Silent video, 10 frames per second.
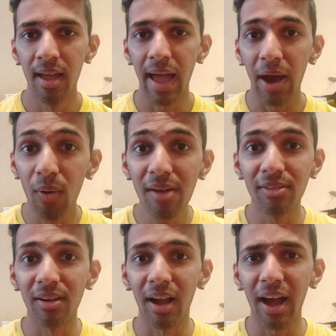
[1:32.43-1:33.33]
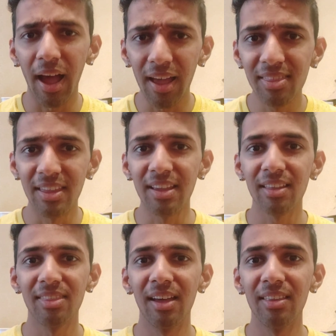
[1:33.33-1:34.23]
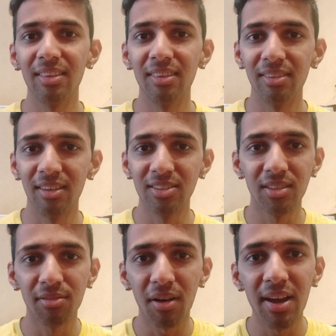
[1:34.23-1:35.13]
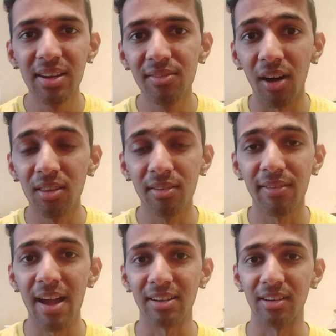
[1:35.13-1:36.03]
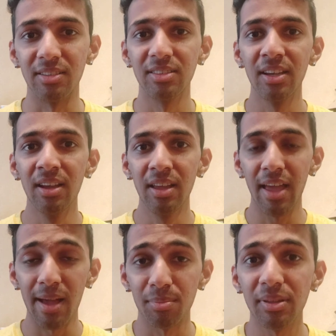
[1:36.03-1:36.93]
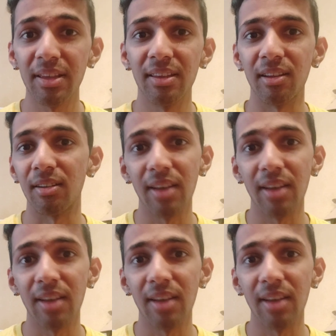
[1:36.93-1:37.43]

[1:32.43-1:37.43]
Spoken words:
However, I think that there's a variety of other factors at play here.